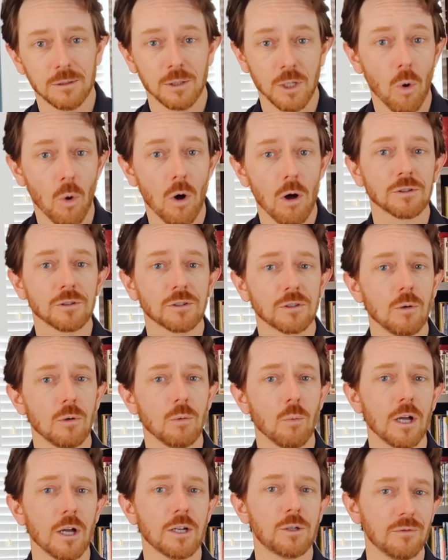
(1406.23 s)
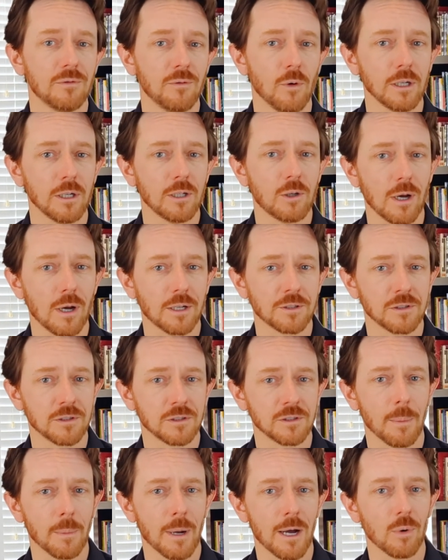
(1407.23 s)
You also want to avoid
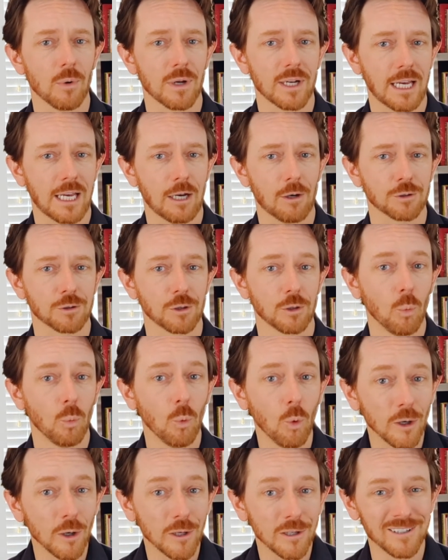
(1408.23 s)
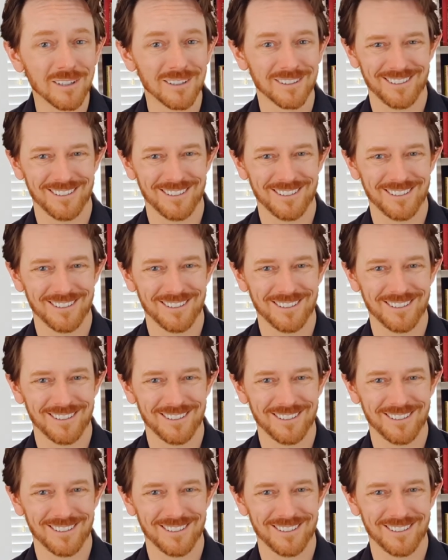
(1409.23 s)
questions about what a character would